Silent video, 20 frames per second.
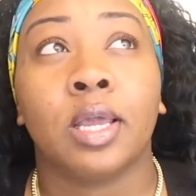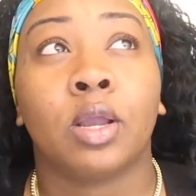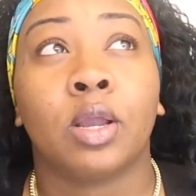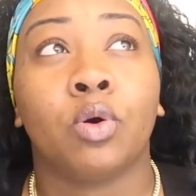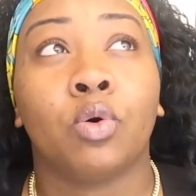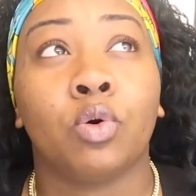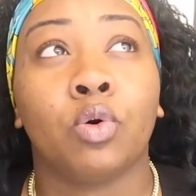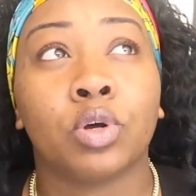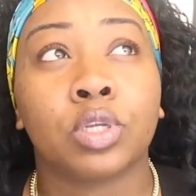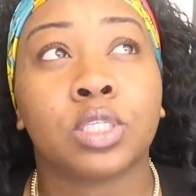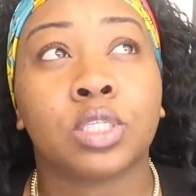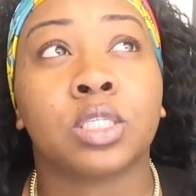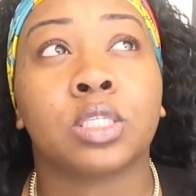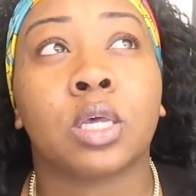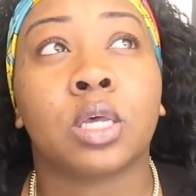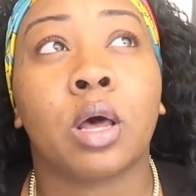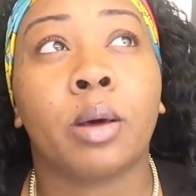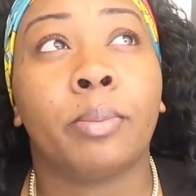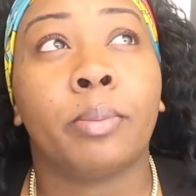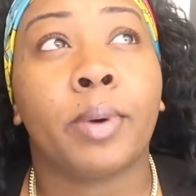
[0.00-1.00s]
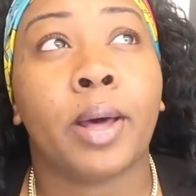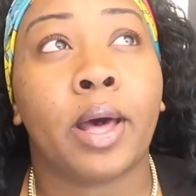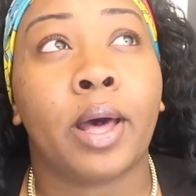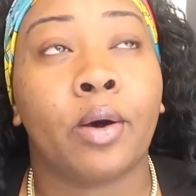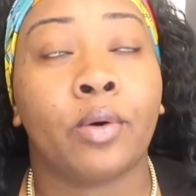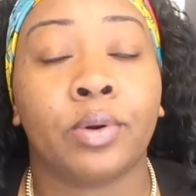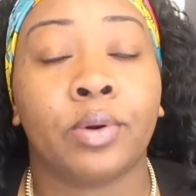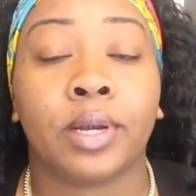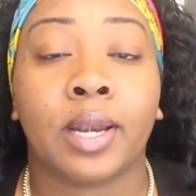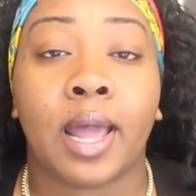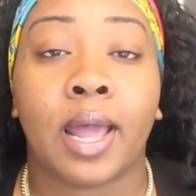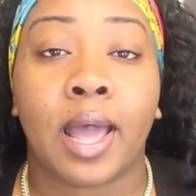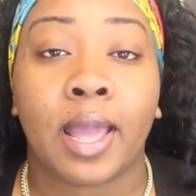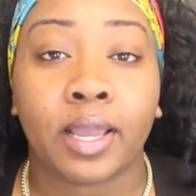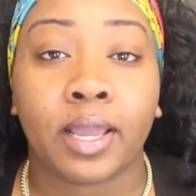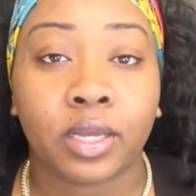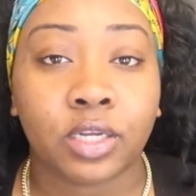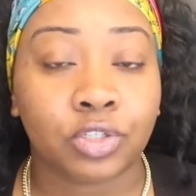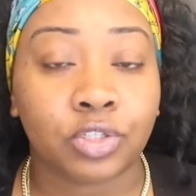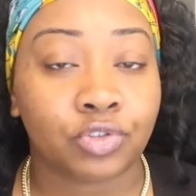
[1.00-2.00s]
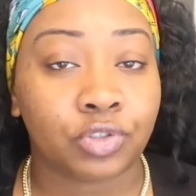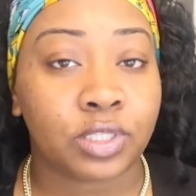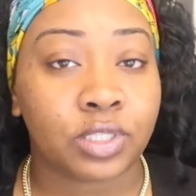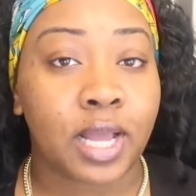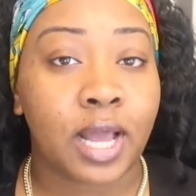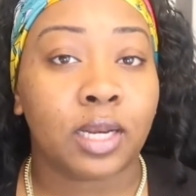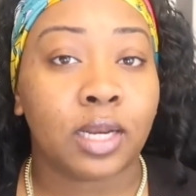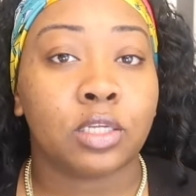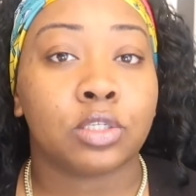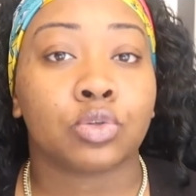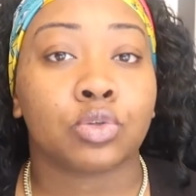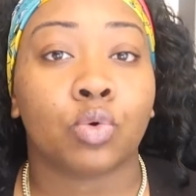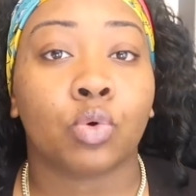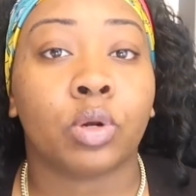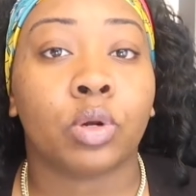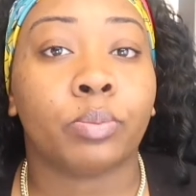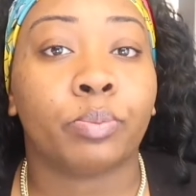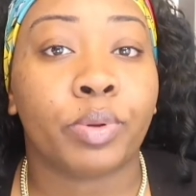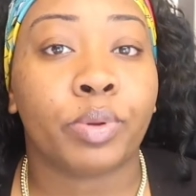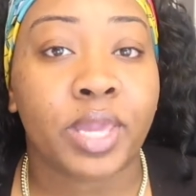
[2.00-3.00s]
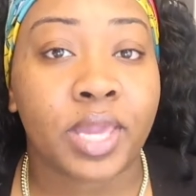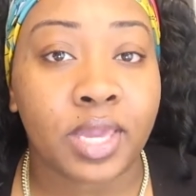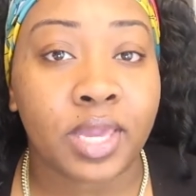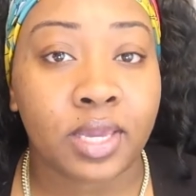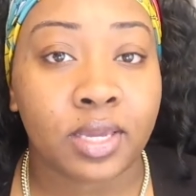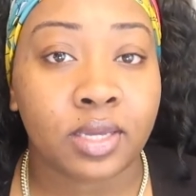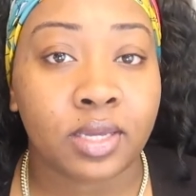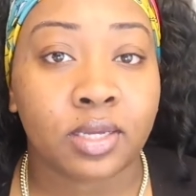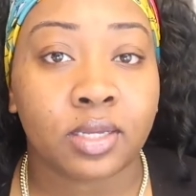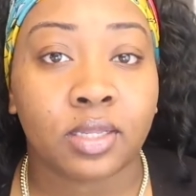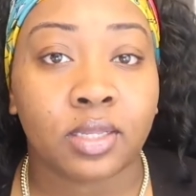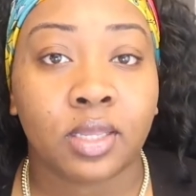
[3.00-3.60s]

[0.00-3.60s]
costs about $900 on peak,